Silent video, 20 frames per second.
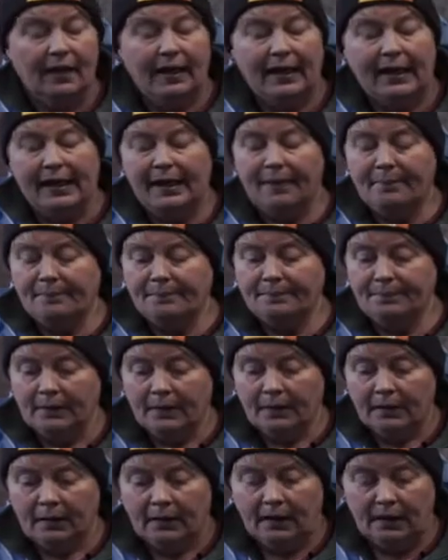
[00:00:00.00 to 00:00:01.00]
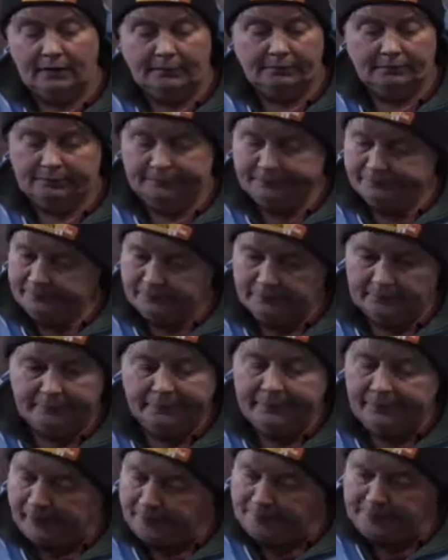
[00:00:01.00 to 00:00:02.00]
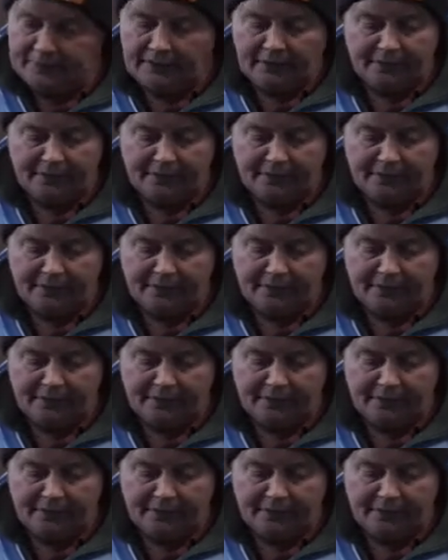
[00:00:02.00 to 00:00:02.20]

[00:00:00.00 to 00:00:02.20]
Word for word: Um, uh, our, our,